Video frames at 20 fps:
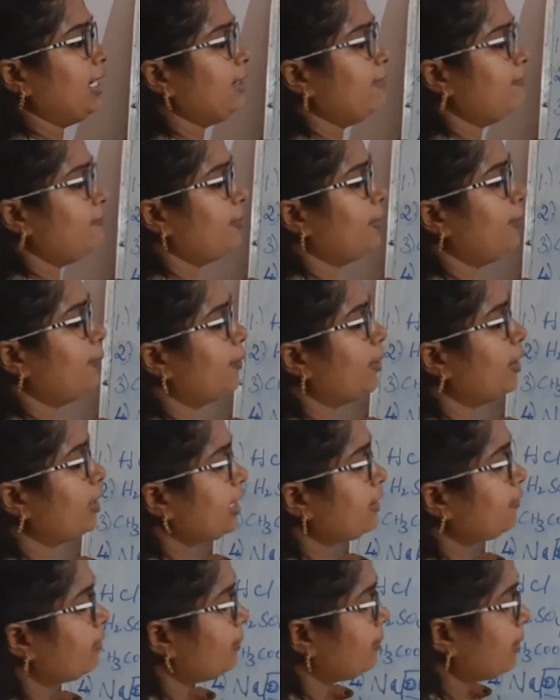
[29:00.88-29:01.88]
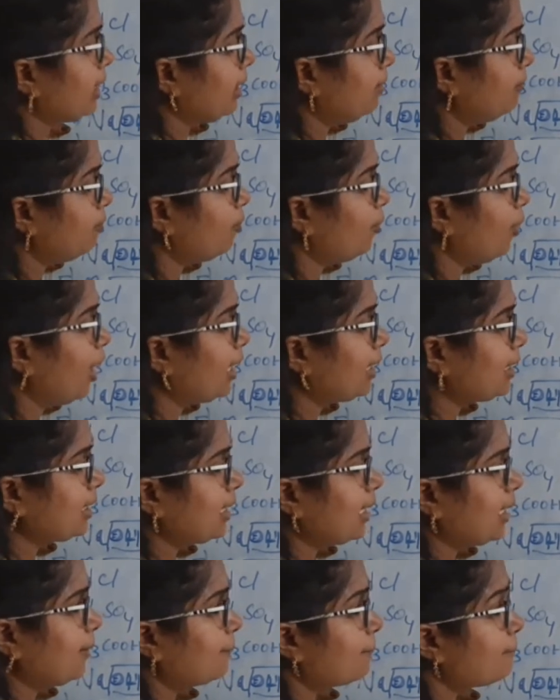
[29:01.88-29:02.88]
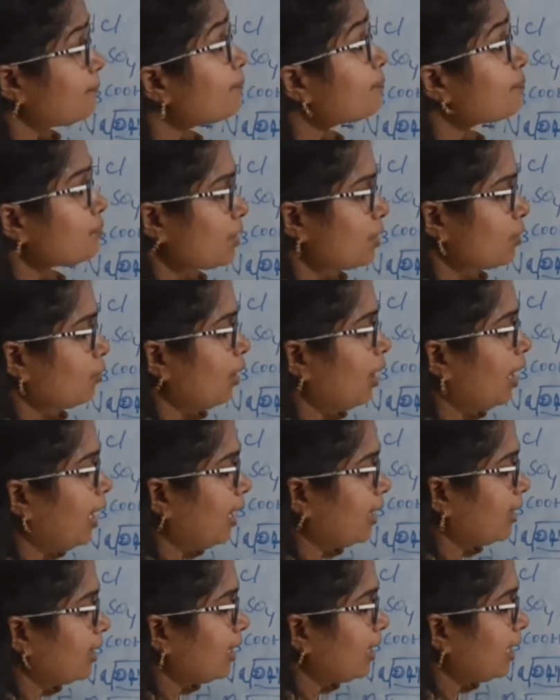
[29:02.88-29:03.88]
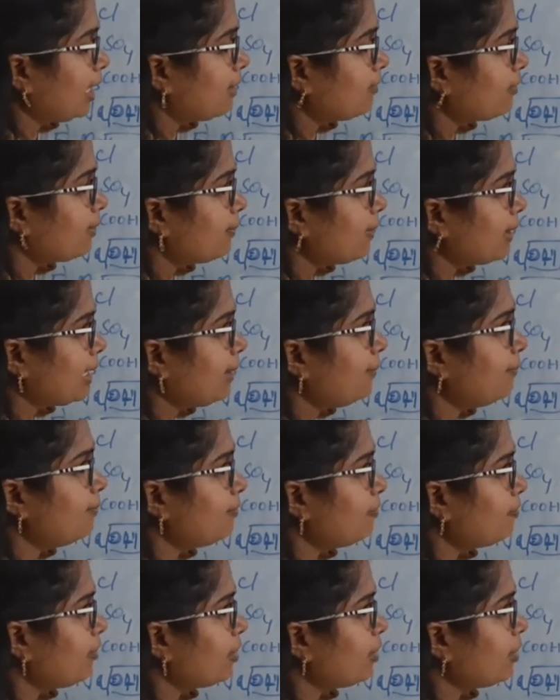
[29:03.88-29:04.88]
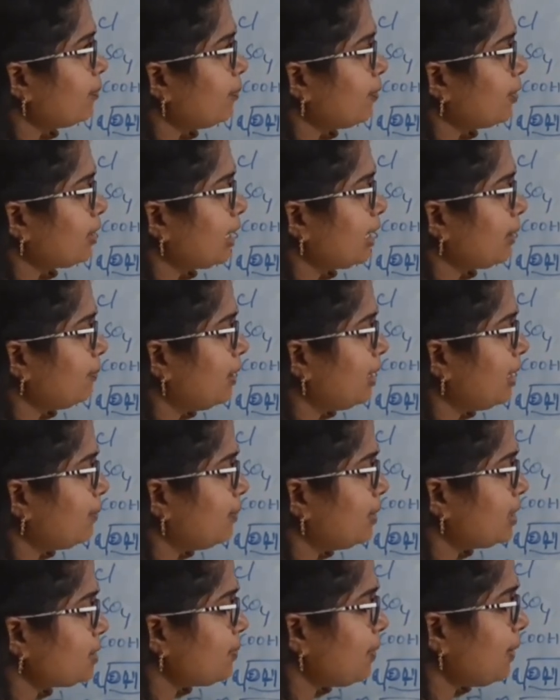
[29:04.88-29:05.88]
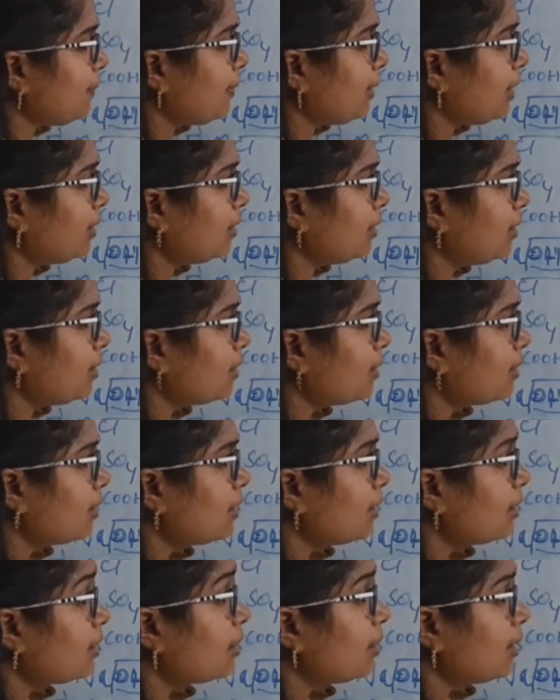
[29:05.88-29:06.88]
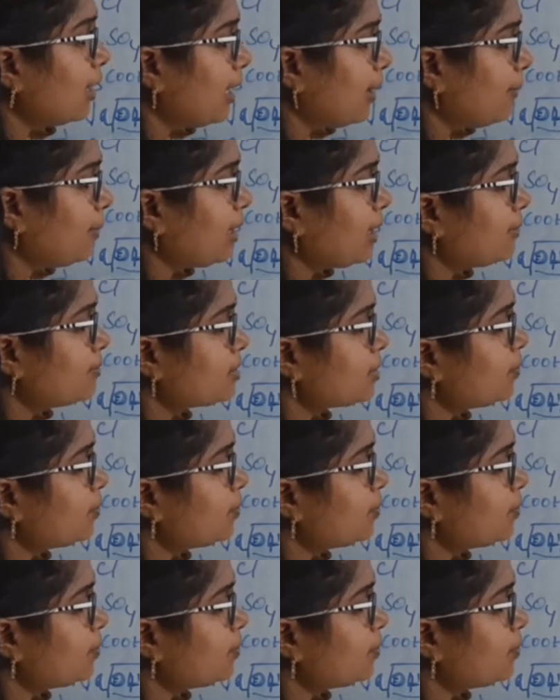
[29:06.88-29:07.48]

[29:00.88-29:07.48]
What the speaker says: if you put, it will become what? What? It will become, when you put red litmus paper, it becomes